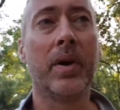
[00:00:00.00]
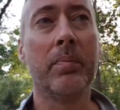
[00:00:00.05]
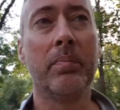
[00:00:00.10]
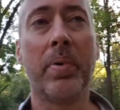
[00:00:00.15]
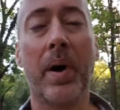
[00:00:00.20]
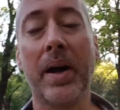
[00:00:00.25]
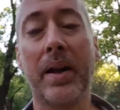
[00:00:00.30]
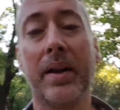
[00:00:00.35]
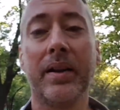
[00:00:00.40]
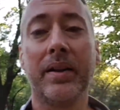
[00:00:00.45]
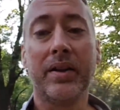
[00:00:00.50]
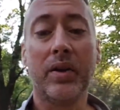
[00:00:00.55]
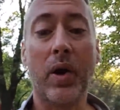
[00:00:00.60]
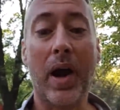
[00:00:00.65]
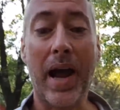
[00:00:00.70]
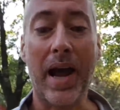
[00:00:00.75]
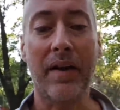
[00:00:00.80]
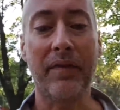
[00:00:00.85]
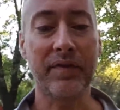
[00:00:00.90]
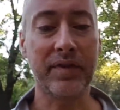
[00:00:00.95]
But you
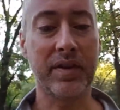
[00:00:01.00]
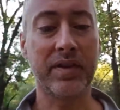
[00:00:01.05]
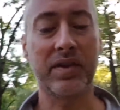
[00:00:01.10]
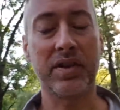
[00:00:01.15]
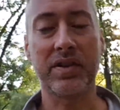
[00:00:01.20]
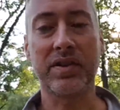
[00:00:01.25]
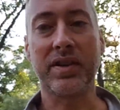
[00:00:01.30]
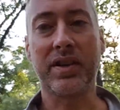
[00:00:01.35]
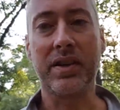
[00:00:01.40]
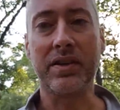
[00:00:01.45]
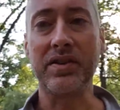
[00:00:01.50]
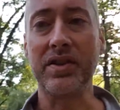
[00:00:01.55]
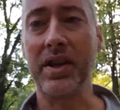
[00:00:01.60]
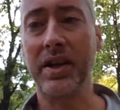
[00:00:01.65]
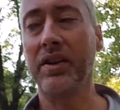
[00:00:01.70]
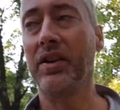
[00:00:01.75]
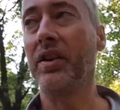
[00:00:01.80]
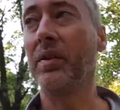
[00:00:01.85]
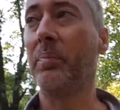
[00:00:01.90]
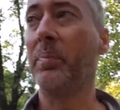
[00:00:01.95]
have to just
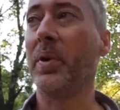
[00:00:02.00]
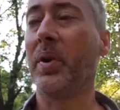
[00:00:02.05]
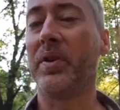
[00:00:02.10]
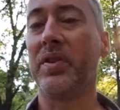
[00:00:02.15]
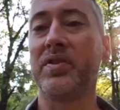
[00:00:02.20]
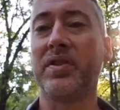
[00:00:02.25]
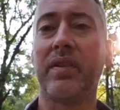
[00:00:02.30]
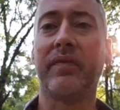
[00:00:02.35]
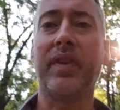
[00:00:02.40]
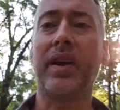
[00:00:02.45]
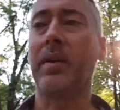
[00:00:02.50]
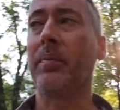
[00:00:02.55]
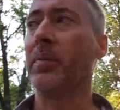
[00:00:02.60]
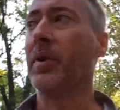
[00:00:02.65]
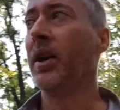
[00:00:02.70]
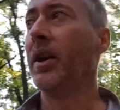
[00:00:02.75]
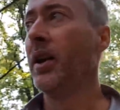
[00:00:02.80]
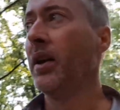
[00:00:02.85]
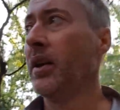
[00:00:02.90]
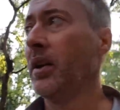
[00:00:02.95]
continue to build yourself up.
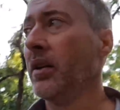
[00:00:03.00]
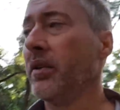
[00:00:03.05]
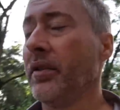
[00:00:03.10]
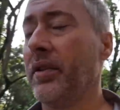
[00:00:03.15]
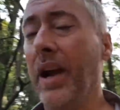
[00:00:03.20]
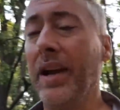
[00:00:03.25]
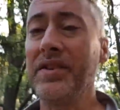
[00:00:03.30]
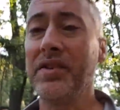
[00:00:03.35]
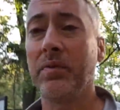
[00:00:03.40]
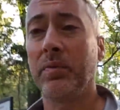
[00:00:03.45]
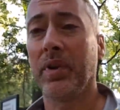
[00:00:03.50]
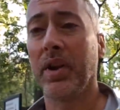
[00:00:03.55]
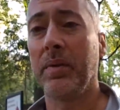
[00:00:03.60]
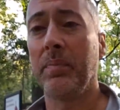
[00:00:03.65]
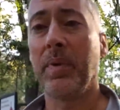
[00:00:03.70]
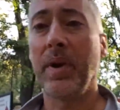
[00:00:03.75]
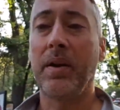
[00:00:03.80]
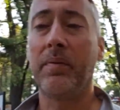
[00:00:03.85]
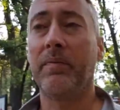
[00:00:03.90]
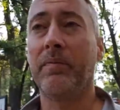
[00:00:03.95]
There hasn't really
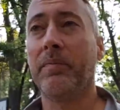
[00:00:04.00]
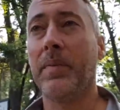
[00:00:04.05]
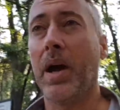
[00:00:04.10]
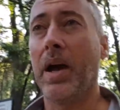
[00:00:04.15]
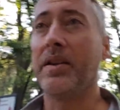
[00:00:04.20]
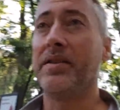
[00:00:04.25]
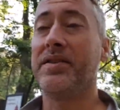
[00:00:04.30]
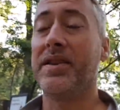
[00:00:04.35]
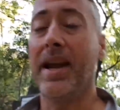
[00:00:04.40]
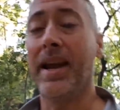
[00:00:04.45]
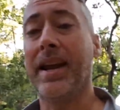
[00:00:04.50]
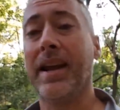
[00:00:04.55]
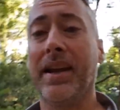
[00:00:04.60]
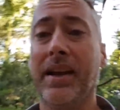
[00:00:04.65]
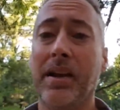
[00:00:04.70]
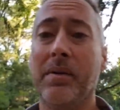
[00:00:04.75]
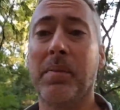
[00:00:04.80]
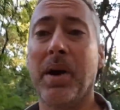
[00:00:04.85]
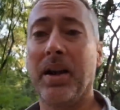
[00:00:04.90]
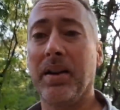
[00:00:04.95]
been a day
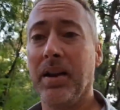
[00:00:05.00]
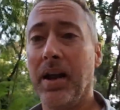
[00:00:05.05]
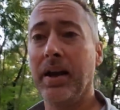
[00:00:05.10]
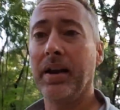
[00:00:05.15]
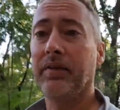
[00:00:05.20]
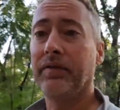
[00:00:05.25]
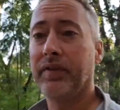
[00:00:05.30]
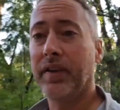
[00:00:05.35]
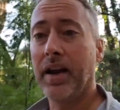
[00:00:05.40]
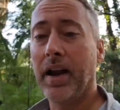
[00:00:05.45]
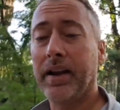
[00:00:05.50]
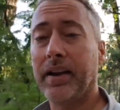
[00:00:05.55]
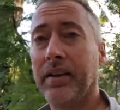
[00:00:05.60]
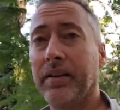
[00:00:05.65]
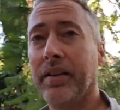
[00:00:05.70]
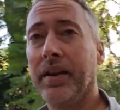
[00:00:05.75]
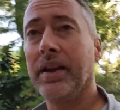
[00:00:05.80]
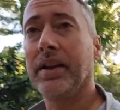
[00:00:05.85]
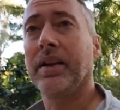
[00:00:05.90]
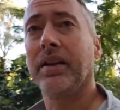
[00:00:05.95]
in my life that I could
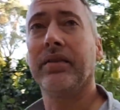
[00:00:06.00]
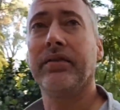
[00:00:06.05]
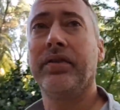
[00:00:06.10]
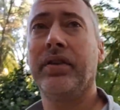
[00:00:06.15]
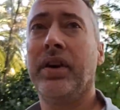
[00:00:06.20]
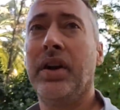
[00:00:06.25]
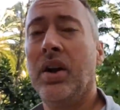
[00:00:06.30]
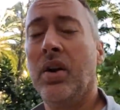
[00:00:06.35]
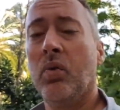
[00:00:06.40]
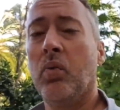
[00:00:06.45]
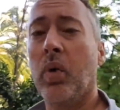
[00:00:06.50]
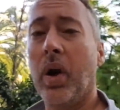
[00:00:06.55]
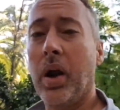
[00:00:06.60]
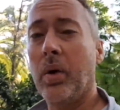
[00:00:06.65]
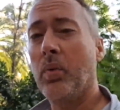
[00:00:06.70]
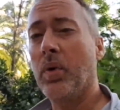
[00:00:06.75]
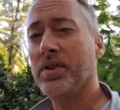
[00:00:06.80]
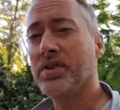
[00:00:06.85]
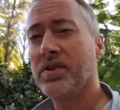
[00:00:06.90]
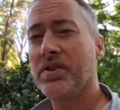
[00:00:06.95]
think of where I
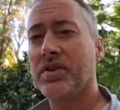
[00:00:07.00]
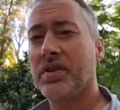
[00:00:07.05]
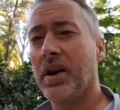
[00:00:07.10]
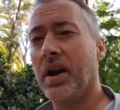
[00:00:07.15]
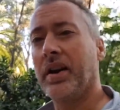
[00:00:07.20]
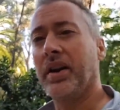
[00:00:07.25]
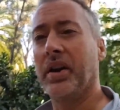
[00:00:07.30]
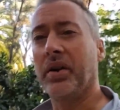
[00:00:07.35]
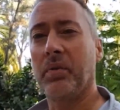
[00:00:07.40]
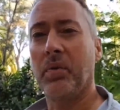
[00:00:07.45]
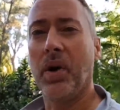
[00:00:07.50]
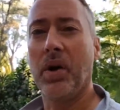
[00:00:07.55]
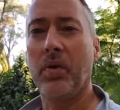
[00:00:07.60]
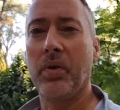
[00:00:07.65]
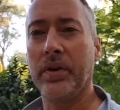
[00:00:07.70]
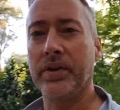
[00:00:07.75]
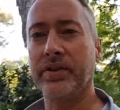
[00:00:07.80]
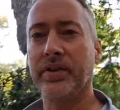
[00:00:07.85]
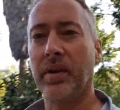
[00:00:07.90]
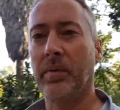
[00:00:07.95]
wasn't trying to grow
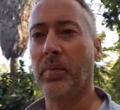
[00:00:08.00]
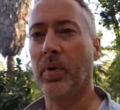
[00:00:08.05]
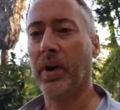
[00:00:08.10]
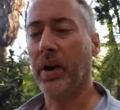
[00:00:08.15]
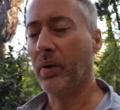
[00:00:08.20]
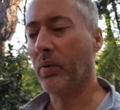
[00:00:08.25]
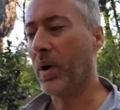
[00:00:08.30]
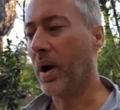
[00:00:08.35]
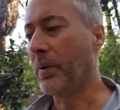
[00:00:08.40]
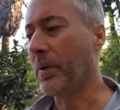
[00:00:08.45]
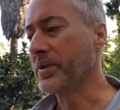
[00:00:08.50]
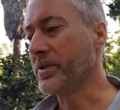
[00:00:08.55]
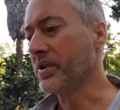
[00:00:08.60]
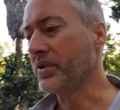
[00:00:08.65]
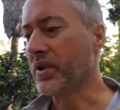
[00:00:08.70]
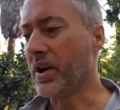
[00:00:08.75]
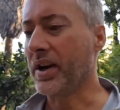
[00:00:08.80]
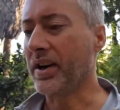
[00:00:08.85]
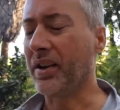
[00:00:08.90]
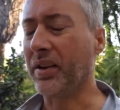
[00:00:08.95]
in some way, where I wasn't
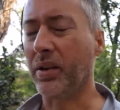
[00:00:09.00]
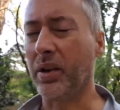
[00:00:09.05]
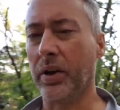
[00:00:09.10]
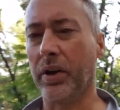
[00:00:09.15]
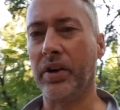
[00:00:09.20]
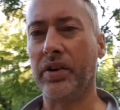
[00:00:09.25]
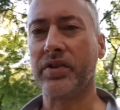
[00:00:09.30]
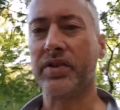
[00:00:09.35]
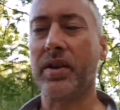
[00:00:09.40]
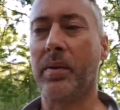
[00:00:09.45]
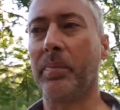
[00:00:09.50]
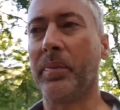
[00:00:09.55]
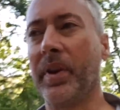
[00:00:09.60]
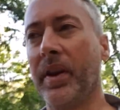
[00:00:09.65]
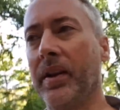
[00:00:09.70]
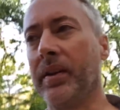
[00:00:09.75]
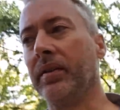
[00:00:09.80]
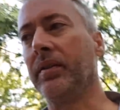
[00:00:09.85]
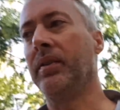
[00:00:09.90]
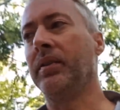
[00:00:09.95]
trying to learn something.